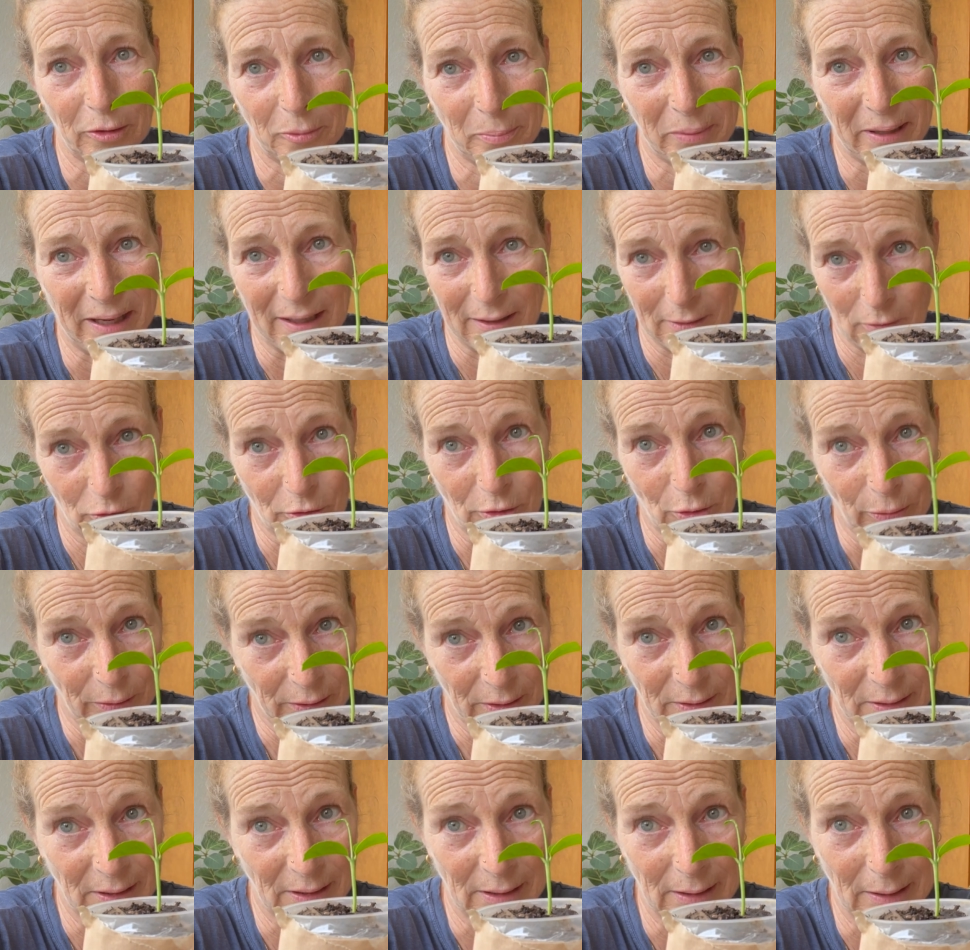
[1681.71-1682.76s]
packed, so it
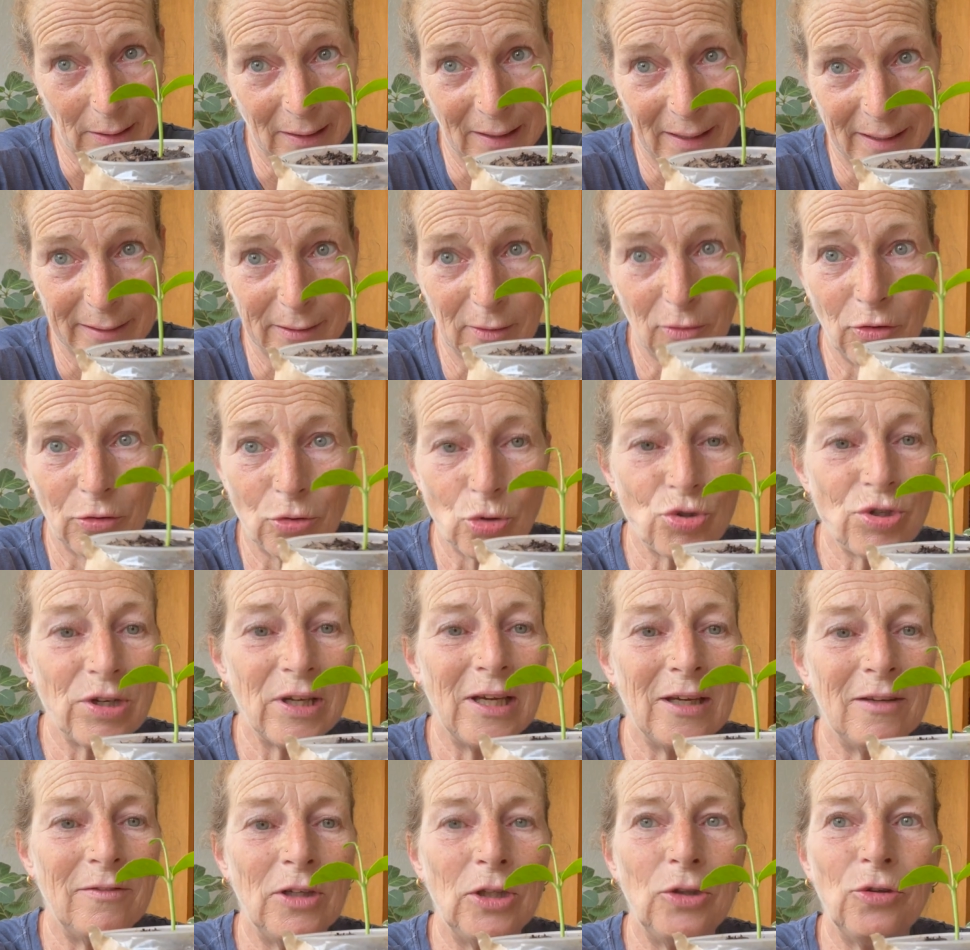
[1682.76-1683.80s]
needed light, so she
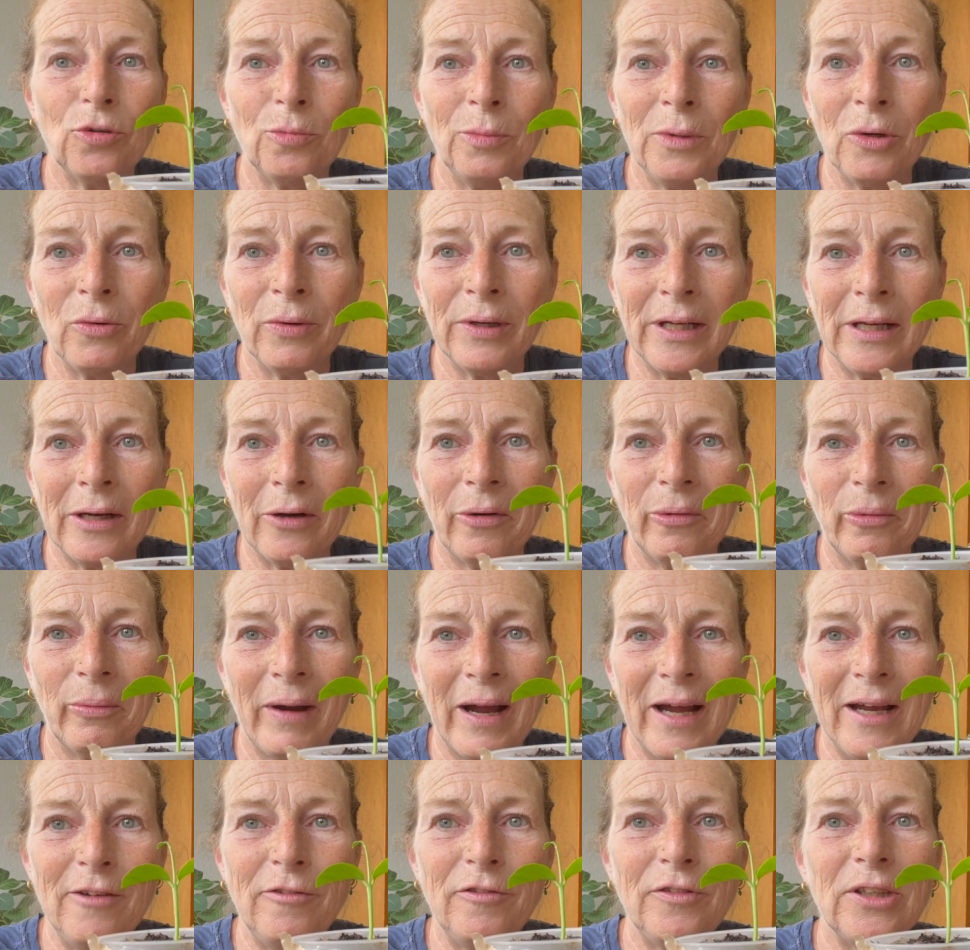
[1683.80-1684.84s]
gave it to me when I
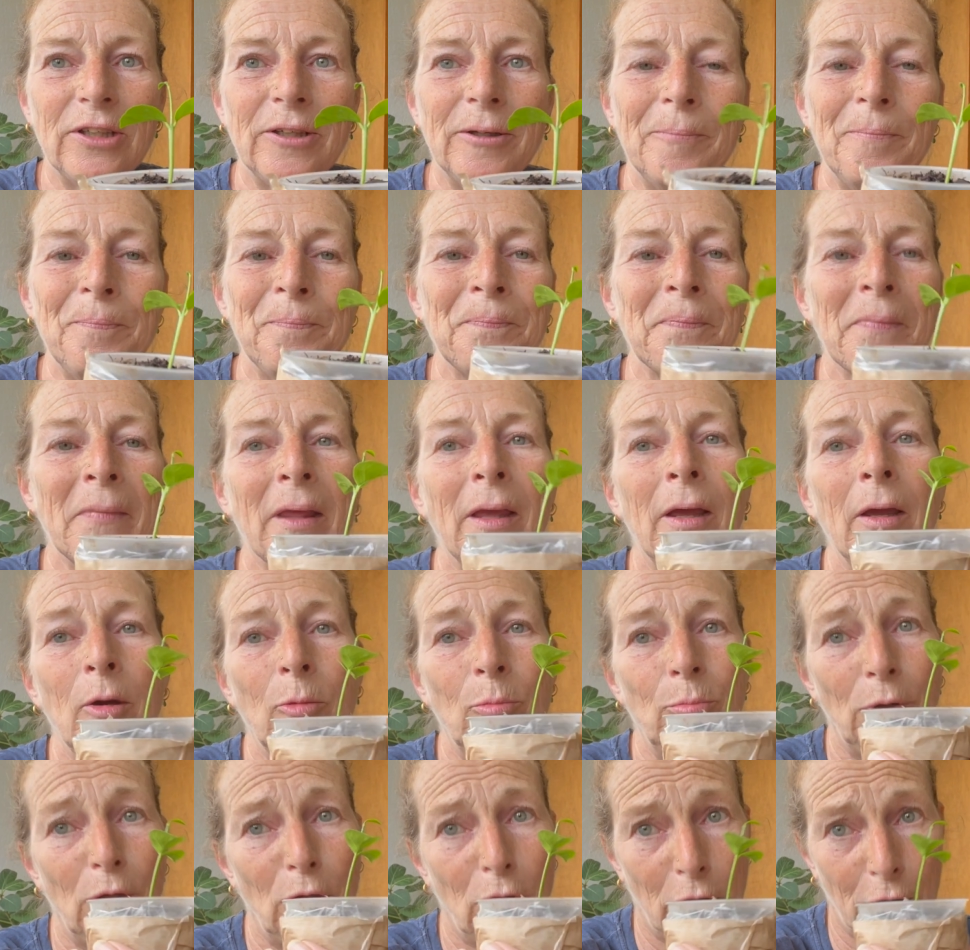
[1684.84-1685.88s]
arrived,
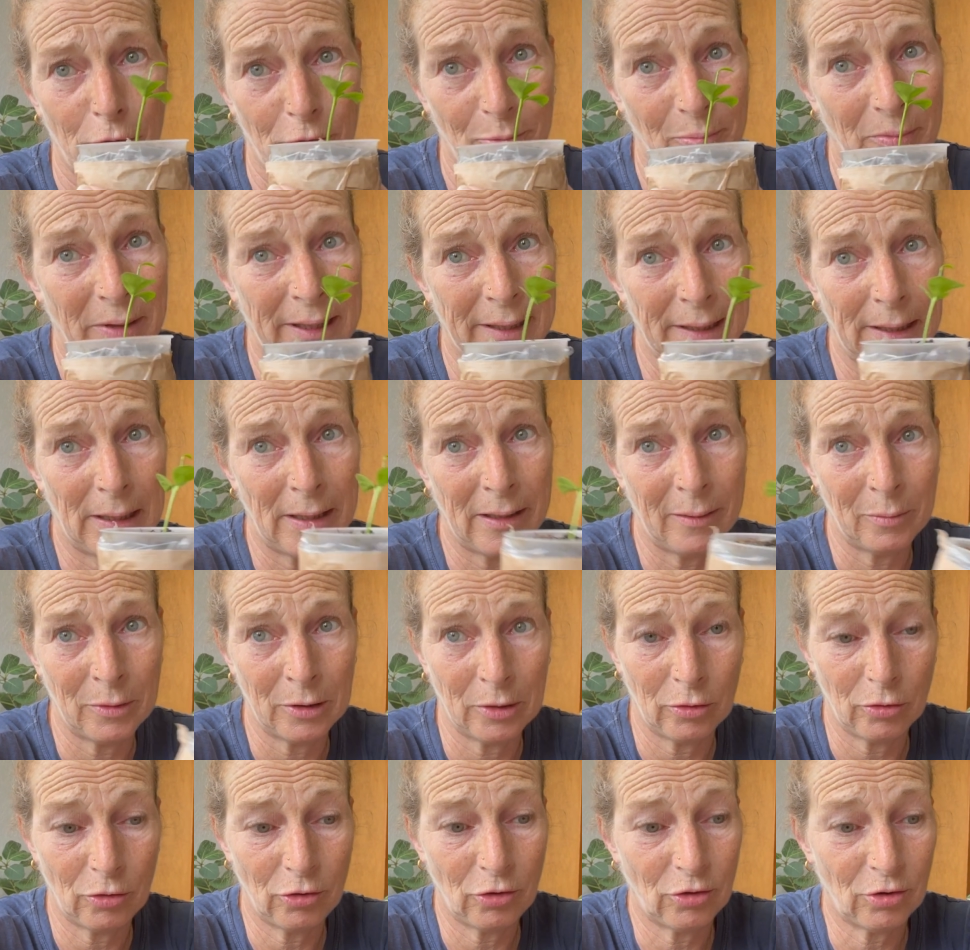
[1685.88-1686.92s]
because my
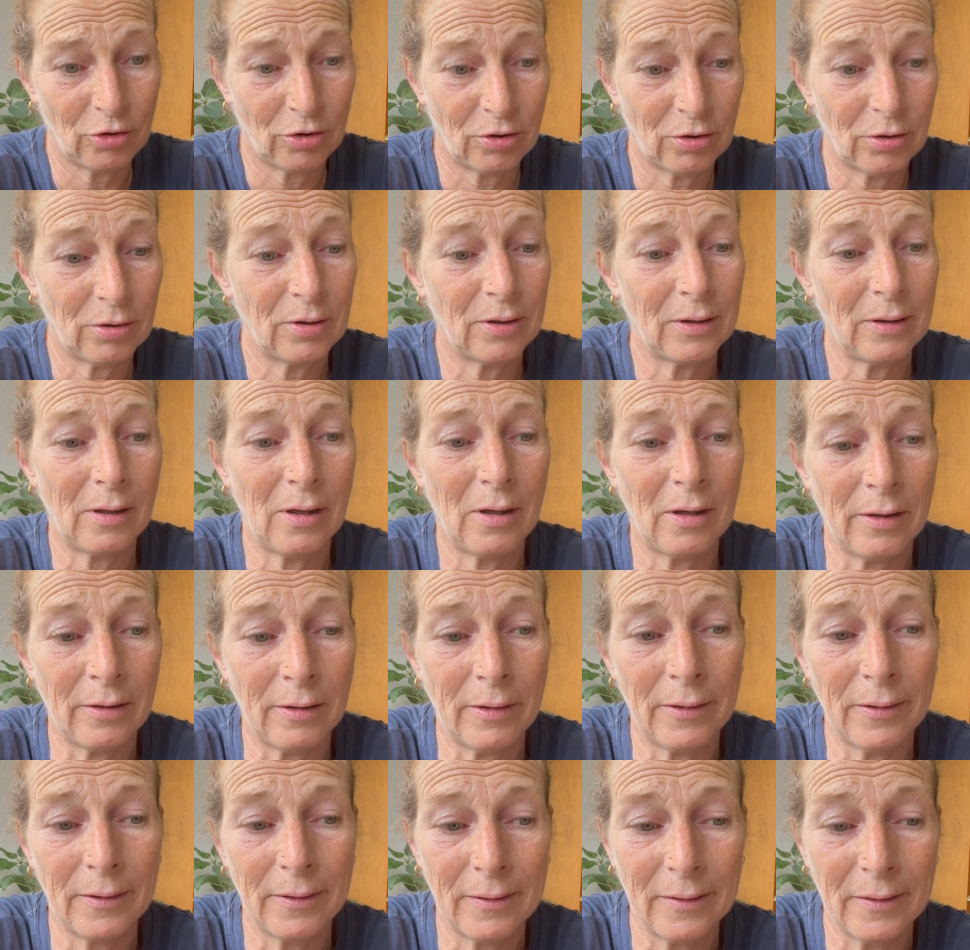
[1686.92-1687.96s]
lemons
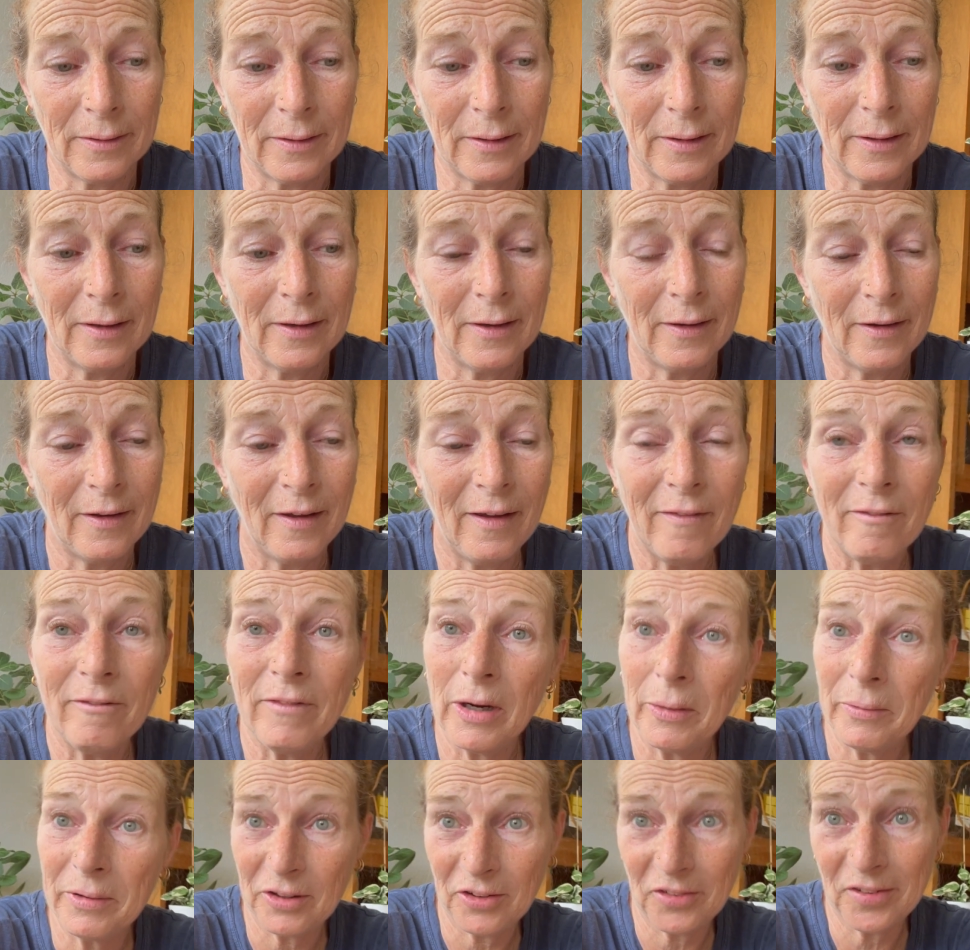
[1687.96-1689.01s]
are
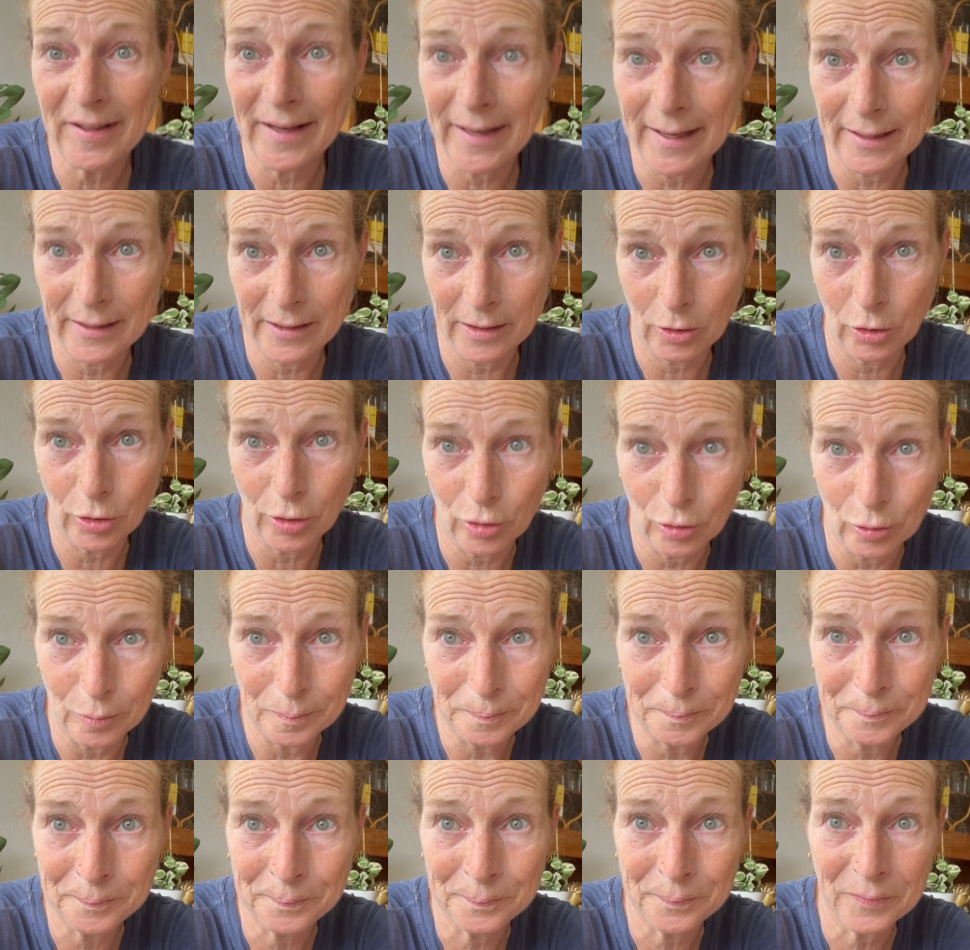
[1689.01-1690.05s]
very sad at
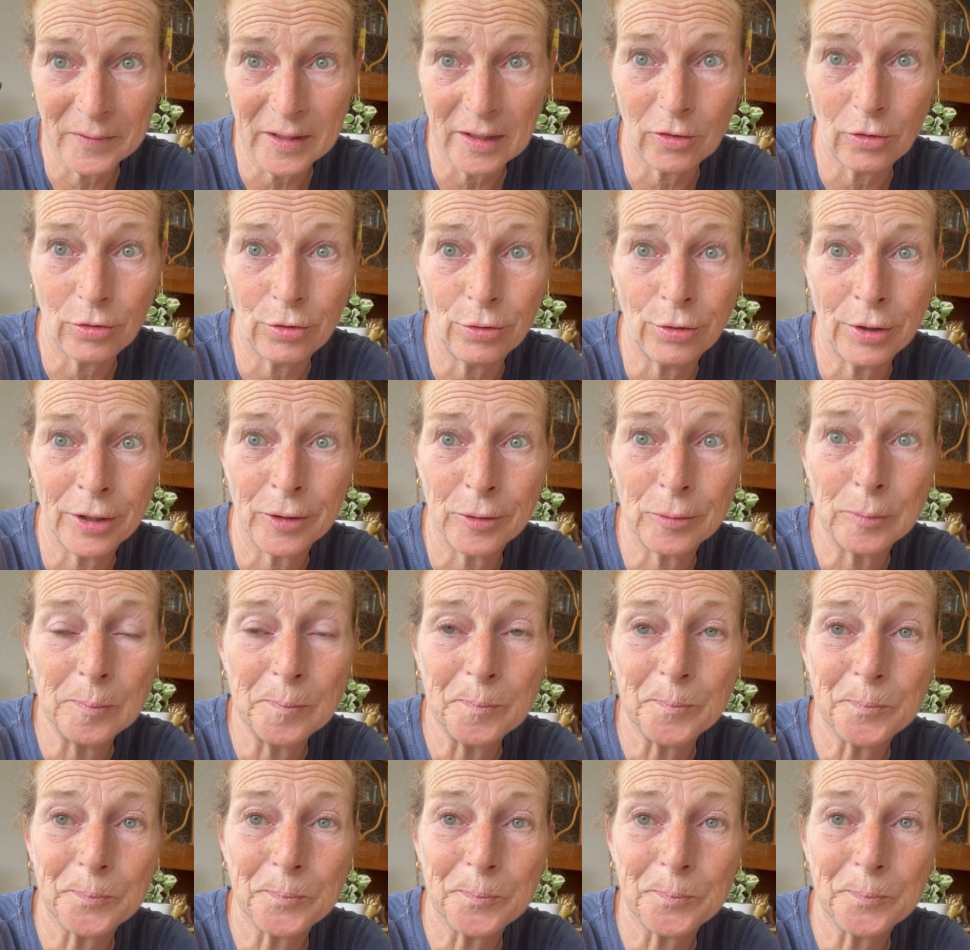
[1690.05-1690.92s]
home, as you know.